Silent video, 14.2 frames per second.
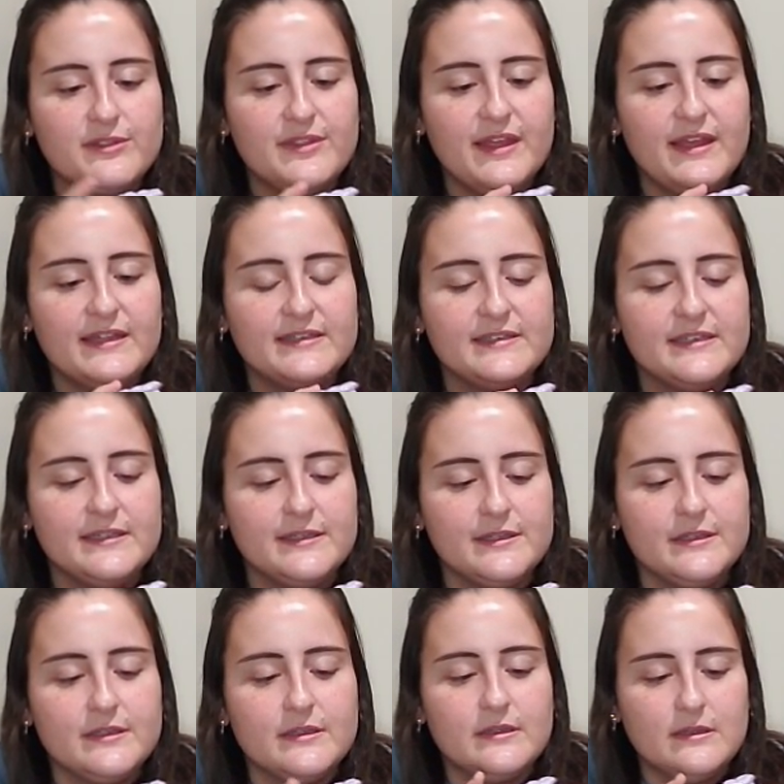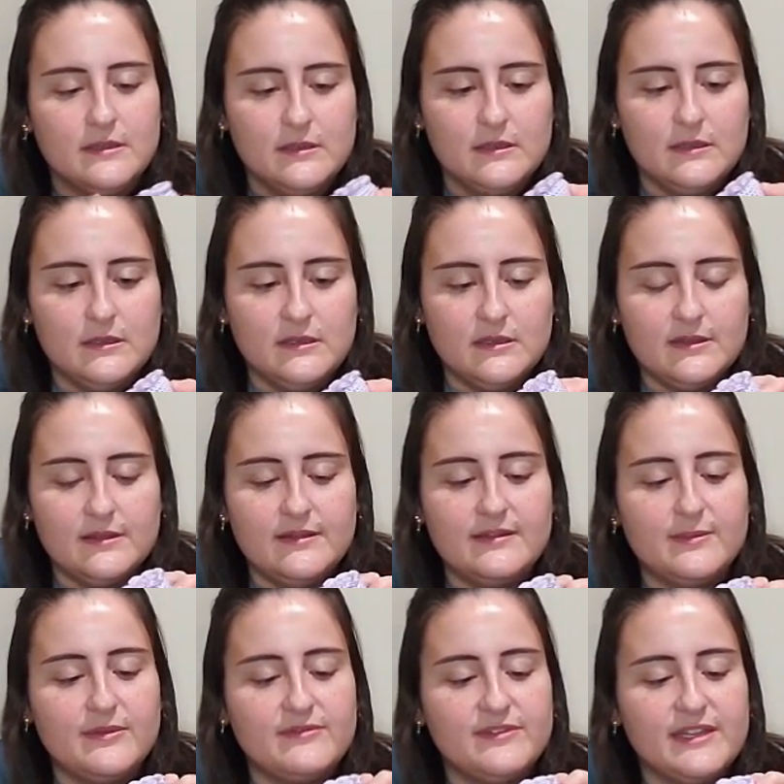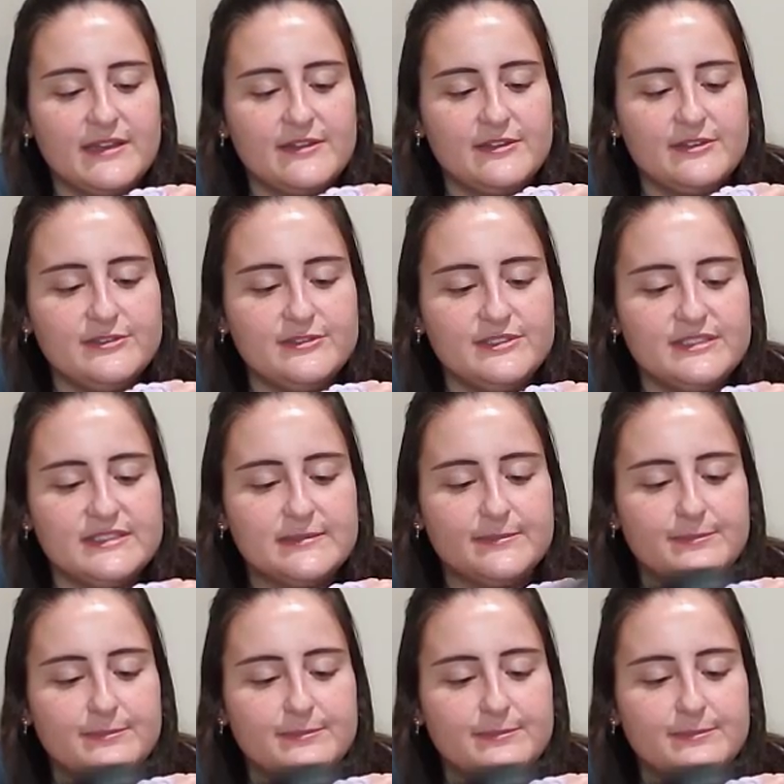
than some of the others,